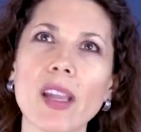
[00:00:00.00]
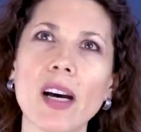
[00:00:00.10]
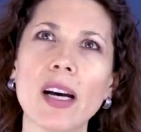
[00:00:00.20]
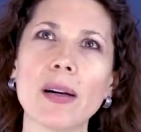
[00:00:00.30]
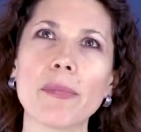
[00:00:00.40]

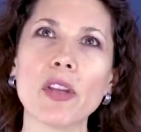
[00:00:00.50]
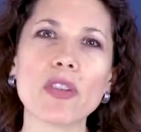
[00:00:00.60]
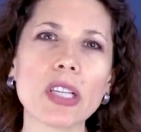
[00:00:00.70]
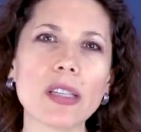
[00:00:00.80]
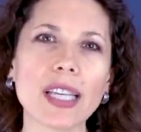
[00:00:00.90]
um,
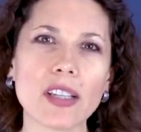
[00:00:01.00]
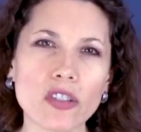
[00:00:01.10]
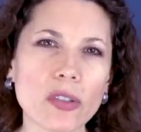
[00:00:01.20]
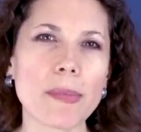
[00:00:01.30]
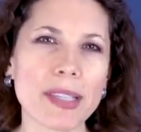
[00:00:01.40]
using
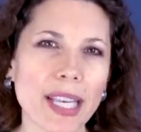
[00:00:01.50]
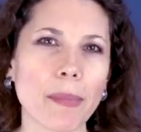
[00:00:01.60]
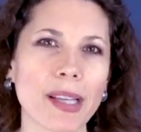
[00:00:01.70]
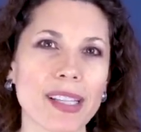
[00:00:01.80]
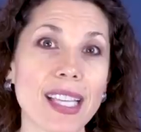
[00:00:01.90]
extreme
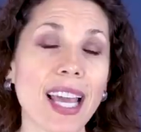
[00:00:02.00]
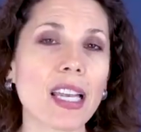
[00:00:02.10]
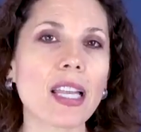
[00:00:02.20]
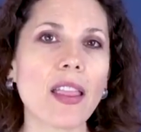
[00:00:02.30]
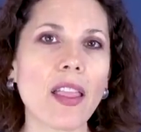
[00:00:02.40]
statements.
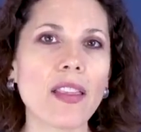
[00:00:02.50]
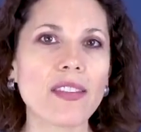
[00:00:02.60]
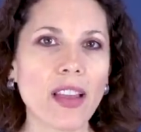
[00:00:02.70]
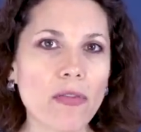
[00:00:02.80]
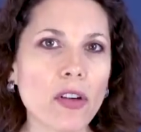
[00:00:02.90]
And
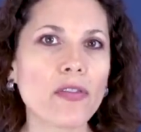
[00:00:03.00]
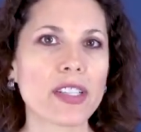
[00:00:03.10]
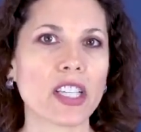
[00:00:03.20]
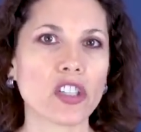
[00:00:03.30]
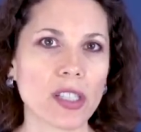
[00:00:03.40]
several
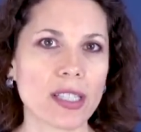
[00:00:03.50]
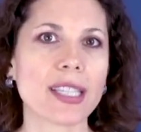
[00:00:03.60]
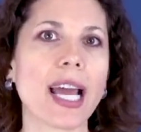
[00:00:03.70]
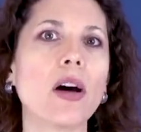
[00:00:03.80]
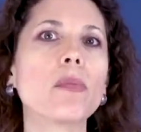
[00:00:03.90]
physicians
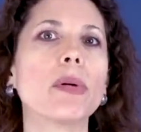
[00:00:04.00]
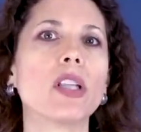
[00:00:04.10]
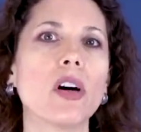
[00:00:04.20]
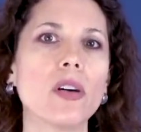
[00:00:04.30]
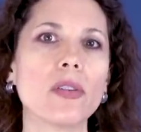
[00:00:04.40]
down
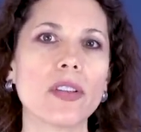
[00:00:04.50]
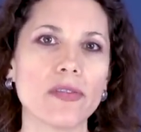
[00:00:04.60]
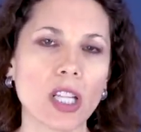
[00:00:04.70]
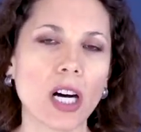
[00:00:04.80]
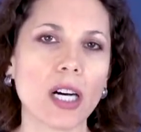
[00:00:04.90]
below the
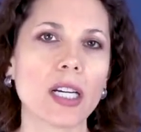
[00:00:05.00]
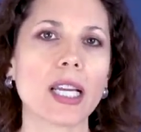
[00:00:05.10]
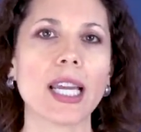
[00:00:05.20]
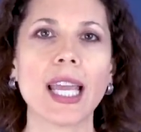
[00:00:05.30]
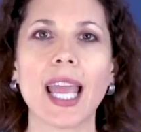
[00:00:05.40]

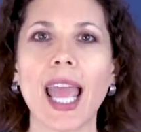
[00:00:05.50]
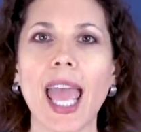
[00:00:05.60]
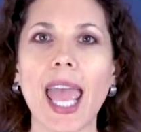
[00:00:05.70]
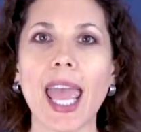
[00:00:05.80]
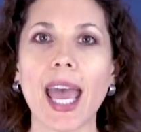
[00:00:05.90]
vlog
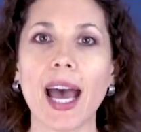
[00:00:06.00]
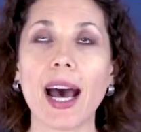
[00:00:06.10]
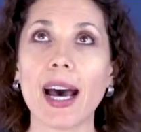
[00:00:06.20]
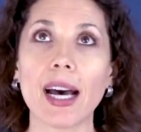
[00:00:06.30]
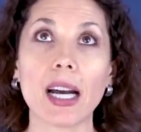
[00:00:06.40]
eh,
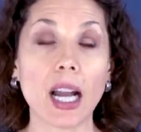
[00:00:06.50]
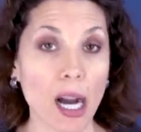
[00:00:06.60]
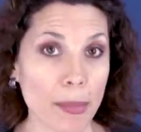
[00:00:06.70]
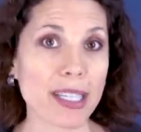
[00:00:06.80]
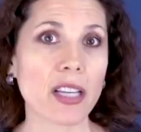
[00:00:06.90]
uh,
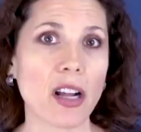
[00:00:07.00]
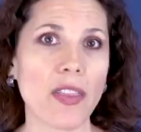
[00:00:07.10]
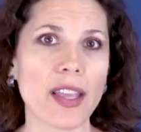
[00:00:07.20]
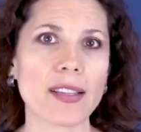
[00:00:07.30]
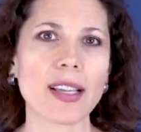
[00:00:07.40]
commented
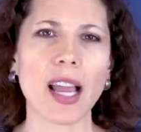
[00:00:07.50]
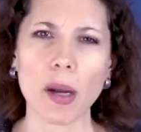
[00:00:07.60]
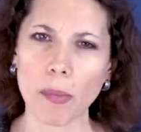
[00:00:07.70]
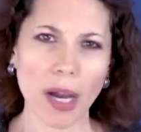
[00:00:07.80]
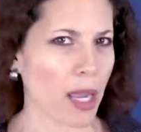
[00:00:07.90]
on this.
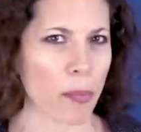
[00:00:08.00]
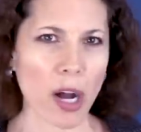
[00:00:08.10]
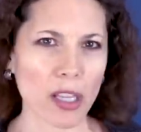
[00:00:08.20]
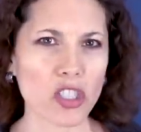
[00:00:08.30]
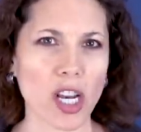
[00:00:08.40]
I, I
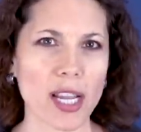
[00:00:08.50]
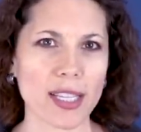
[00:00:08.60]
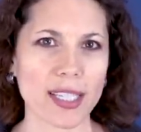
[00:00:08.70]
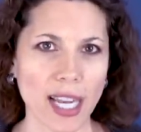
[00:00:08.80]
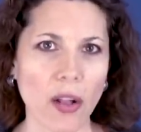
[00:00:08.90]

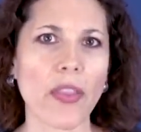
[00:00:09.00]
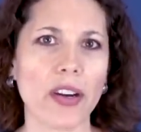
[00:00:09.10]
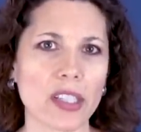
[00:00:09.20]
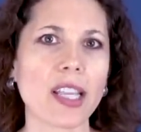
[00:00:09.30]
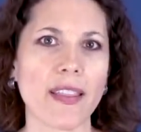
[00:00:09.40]
apologize down
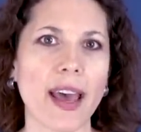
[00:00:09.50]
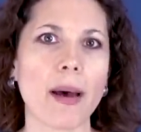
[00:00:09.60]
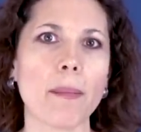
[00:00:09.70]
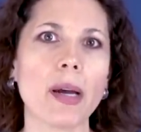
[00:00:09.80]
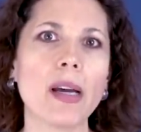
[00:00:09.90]
there to
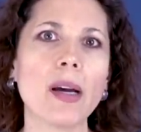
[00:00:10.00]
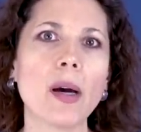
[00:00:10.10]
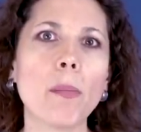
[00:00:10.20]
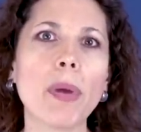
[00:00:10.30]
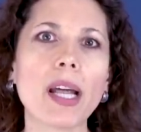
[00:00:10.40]
them.
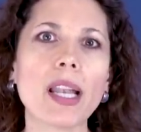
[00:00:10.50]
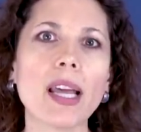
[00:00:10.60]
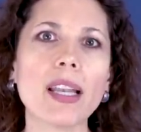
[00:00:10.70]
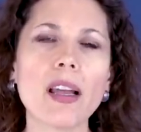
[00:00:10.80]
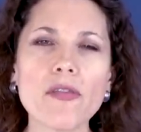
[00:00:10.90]
But
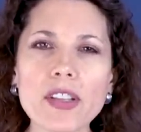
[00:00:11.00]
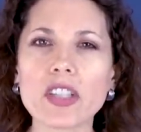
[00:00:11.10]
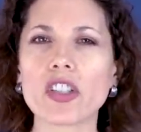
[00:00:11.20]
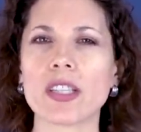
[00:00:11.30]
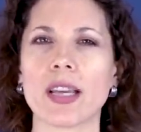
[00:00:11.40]
enough
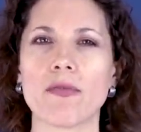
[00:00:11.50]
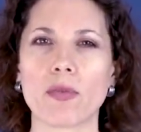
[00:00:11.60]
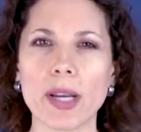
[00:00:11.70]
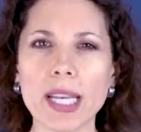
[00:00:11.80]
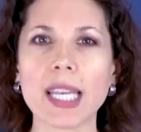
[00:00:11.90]
physicians have
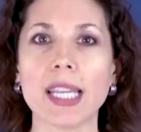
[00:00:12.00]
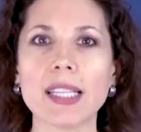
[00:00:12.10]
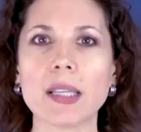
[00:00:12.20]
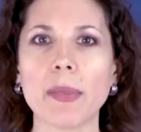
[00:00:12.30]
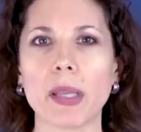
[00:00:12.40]
written
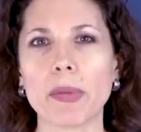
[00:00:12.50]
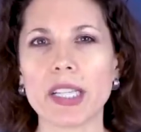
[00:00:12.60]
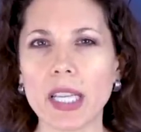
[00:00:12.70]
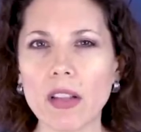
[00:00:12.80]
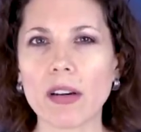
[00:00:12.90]
into me. In
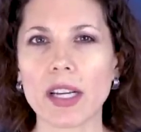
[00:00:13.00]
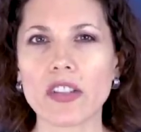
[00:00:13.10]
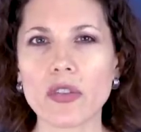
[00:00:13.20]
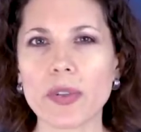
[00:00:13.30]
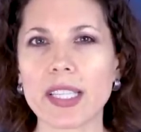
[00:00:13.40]
particular, I
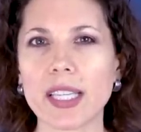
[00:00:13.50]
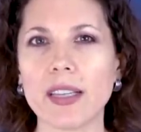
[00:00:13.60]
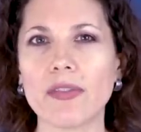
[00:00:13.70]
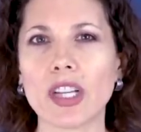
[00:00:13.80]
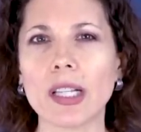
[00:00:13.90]
just
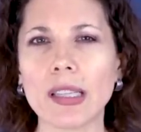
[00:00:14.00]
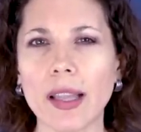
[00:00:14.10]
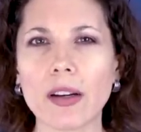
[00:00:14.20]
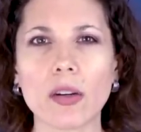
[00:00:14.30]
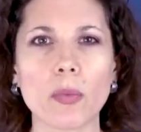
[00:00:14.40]
received a
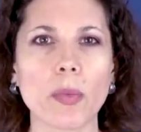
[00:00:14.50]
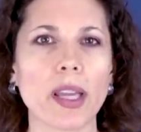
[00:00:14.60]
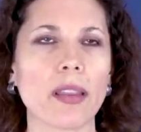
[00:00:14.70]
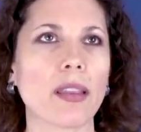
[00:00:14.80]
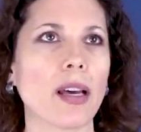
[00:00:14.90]
letter
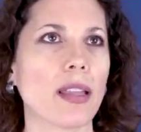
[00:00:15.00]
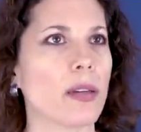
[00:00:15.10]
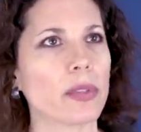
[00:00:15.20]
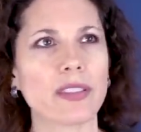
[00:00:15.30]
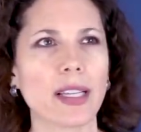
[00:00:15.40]
with uh,
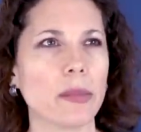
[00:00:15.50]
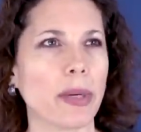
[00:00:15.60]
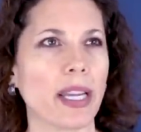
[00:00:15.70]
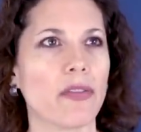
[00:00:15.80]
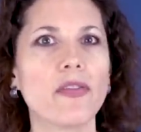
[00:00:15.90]
that was signed
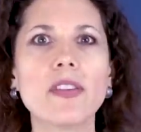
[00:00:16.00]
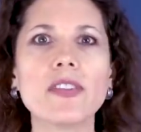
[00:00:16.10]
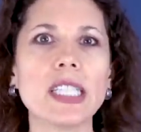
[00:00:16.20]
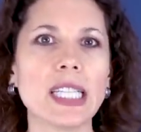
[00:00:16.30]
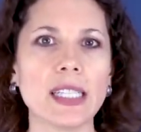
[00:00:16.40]
by
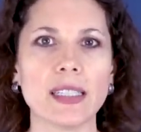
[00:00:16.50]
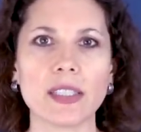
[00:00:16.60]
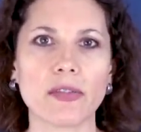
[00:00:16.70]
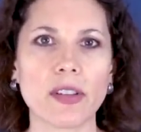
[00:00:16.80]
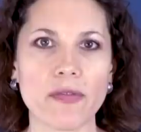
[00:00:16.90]
15
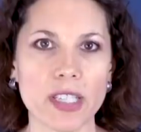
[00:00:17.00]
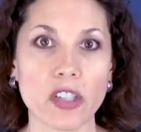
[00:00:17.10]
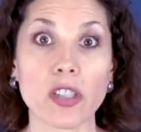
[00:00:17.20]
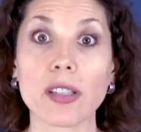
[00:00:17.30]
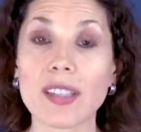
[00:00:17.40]
different
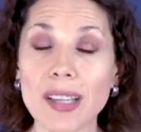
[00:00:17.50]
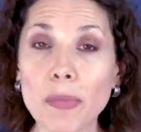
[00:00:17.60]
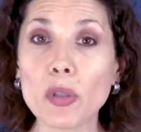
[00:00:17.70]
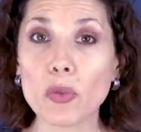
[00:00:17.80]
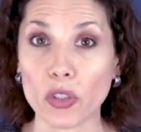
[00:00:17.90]
physicians, some
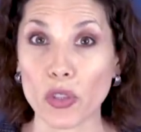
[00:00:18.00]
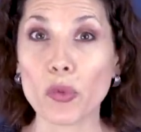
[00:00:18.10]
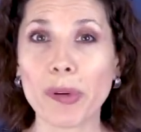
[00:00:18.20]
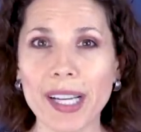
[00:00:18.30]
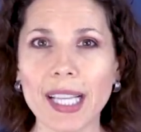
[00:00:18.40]
who do
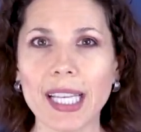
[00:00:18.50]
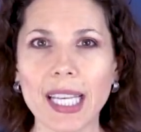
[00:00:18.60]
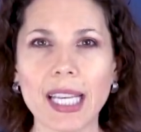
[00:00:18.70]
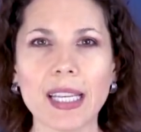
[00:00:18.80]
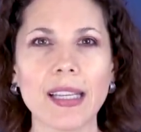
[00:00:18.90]
bright line
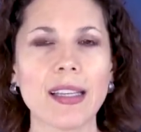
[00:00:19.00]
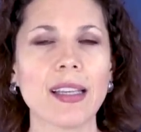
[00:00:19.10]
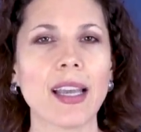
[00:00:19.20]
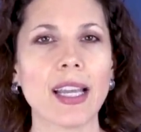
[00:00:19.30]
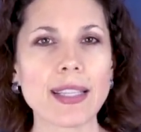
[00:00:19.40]
eating
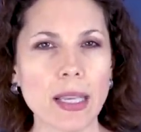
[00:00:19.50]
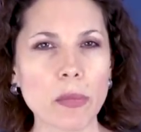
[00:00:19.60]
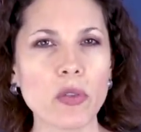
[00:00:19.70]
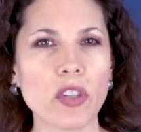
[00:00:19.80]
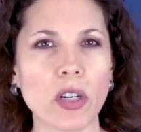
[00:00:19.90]
and some
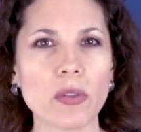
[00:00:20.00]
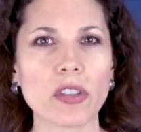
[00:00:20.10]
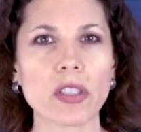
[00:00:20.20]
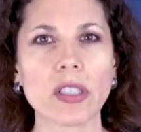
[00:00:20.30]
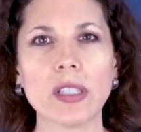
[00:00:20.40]
who don't,